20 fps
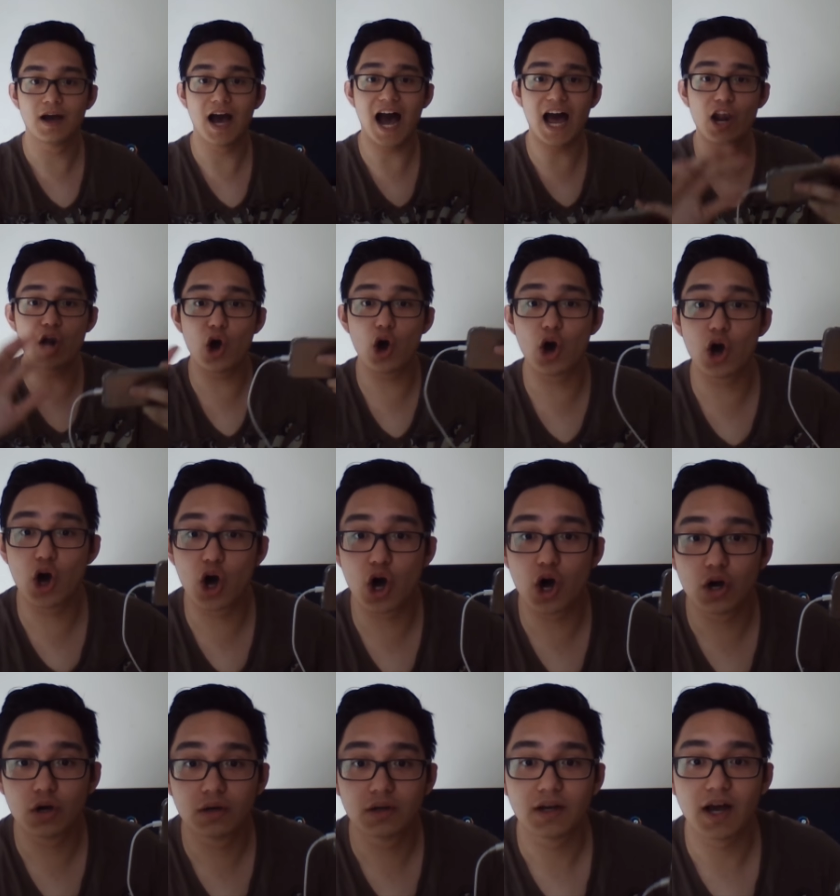
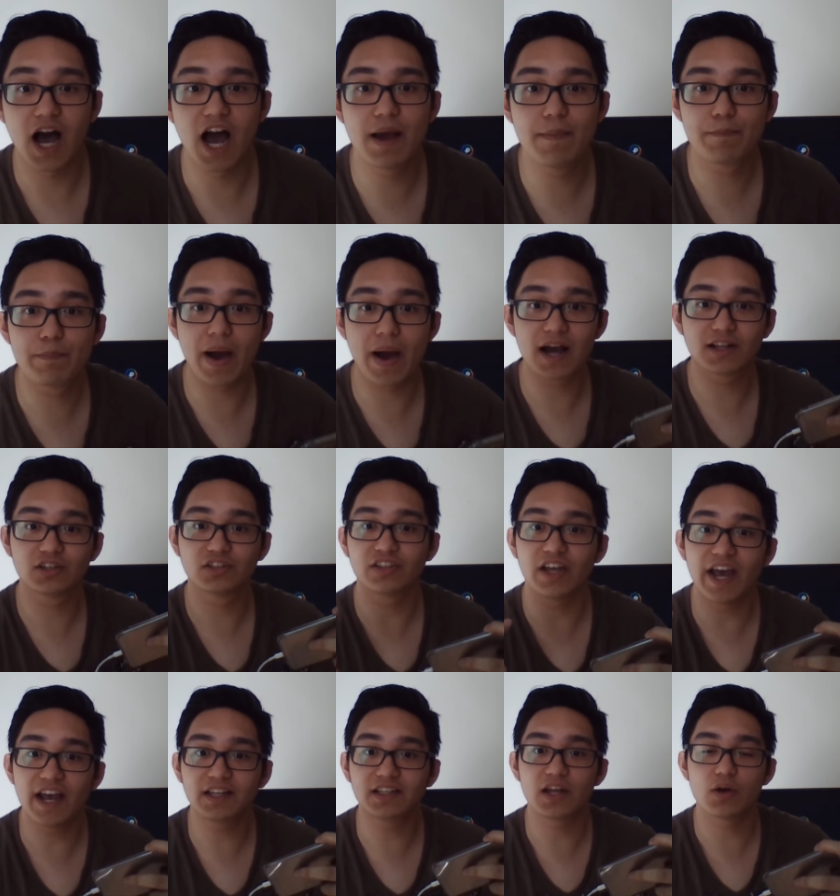Hello, I'm Paknot
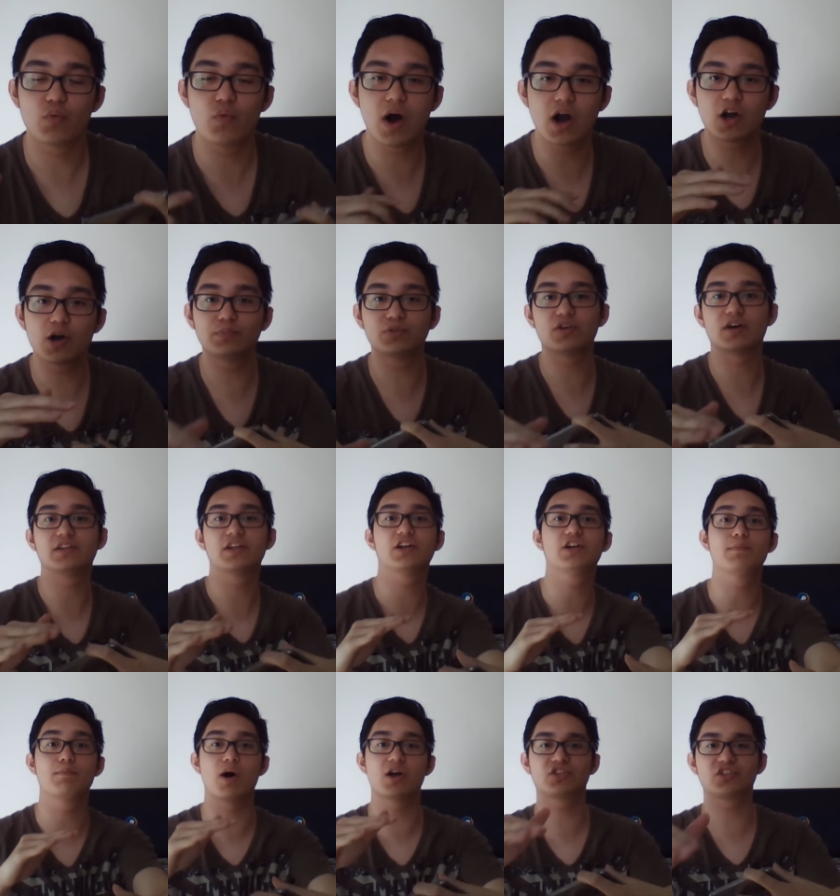eight and welcome to another
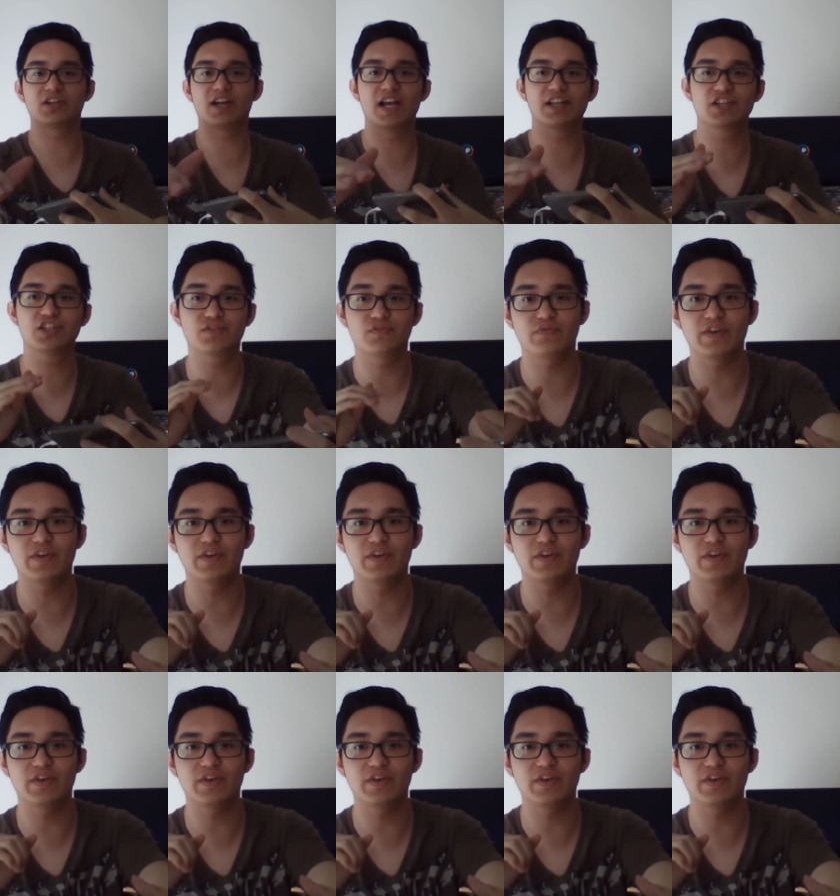Monster Legends